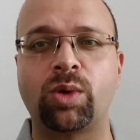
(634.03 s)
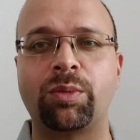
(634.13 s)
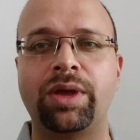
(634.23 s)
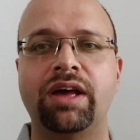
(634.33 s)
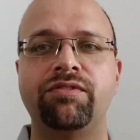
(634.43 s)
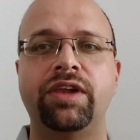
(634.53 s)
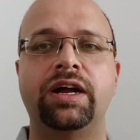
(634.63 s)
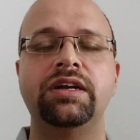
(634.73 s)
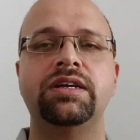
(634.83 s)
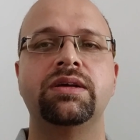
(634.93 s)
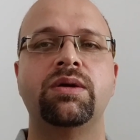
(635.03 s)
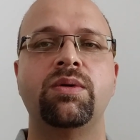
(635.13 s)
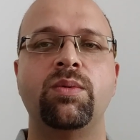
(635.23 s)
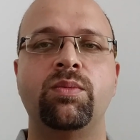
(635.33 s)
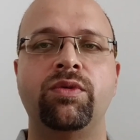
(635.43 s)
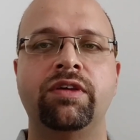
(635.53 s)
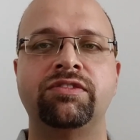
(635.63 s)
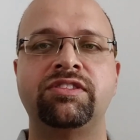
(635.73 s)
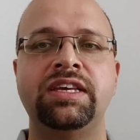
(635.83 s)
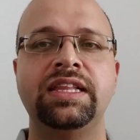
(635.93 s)
what we have learned,
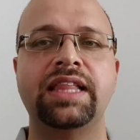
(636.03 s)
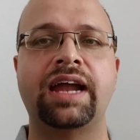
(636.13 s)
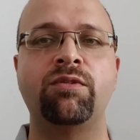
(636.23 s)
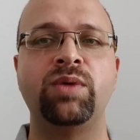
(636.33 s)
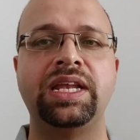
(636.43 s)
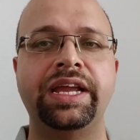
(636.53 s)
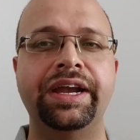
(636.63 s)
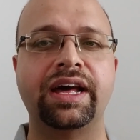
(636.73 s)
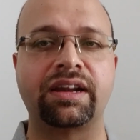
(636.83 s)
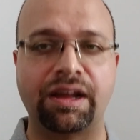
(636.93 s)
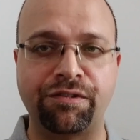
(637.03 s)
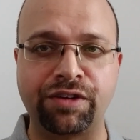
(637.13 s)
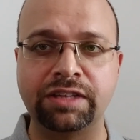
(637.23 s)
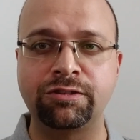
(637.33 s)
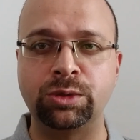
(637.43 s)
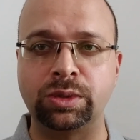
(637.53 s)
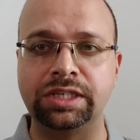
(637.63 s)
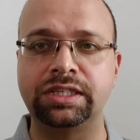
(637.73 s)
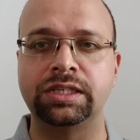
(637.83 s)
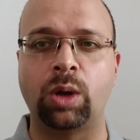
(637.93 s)
we've seen that we need a reference
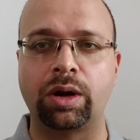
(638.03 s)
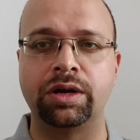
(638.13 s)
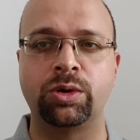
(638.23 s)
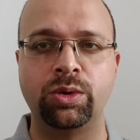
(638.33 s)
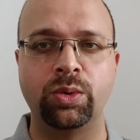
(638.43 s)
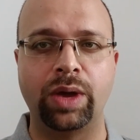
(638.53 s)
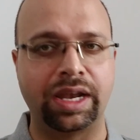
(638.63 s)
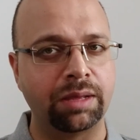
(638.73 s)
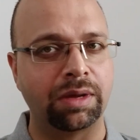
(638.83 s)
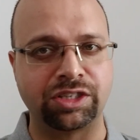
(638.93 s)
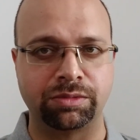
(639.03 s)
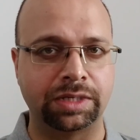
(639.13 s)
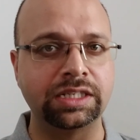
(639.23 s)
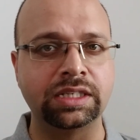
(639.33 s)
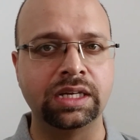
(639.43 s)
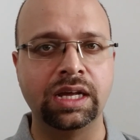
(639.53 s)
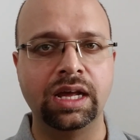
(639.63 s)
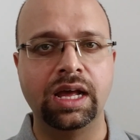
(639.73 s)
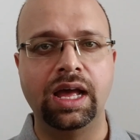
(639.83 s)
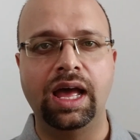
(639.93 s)
unit in order to do any measurement.
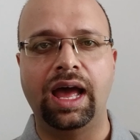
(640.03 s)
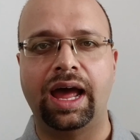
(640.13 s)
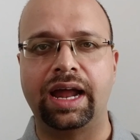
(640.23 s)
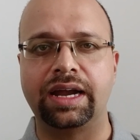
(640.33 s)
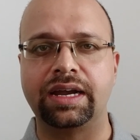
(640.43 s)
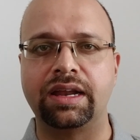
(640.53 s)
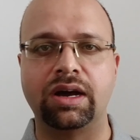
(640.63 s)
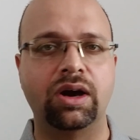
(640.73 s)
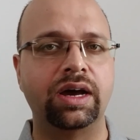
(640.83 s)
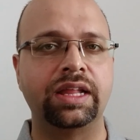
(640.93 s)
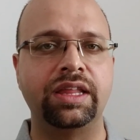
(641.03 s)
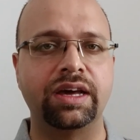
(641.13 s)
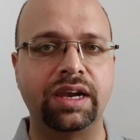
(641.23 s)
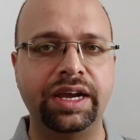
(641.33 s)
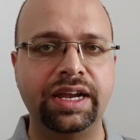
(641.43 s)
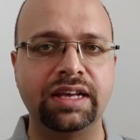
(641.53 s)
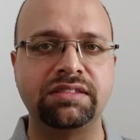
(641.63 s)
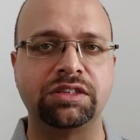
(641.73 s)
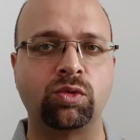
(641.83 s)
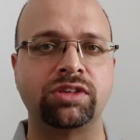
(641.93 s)
And in the early
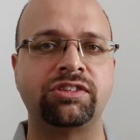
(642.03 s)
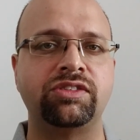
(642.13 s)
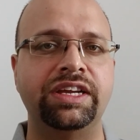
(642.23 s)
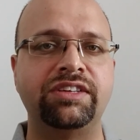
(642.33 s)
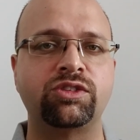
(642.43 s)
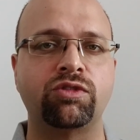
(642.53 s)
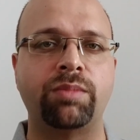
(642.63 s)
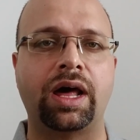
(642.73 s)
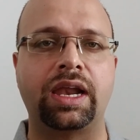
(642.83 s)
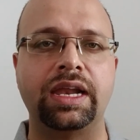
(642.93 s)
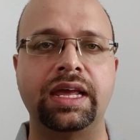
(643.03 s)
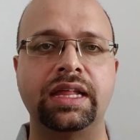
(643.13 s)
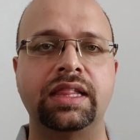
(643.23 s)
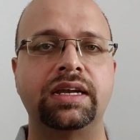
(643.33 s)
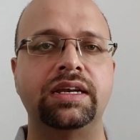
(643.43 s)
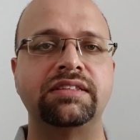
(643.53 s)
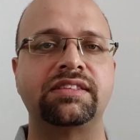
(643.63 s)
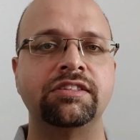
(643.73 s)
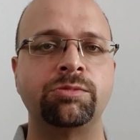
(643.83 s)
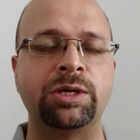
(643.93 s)
days, it was seeds of barley, the
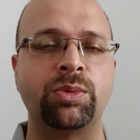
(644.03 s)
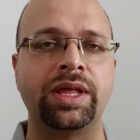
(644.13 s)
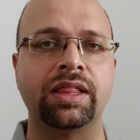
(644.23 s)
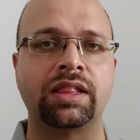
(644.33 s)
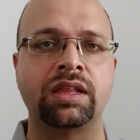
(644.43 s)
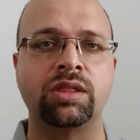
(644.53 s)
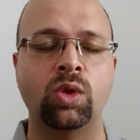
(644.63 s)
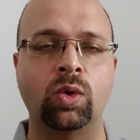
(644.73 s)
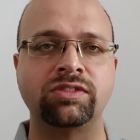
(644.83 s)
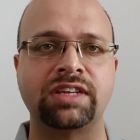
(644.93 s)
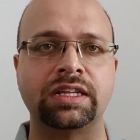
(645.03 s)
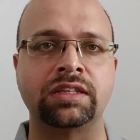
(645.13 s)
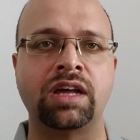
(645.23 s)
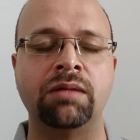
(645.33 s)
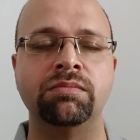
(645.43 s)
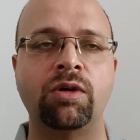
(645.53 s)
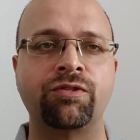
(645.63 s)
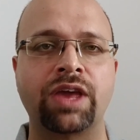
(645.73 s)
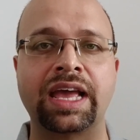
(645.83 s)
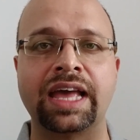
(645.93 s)
distance between the nose and the thumb
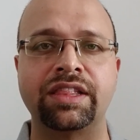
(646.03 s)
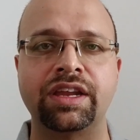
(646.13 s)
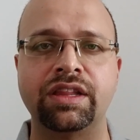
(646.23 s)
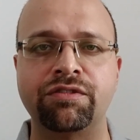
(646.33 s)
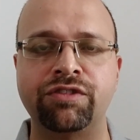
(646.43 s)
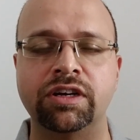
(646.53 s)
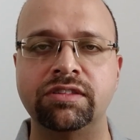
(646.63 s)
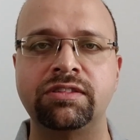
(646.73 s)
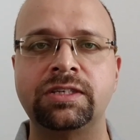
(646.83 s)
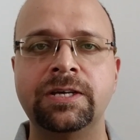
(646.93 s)
of King Henry I.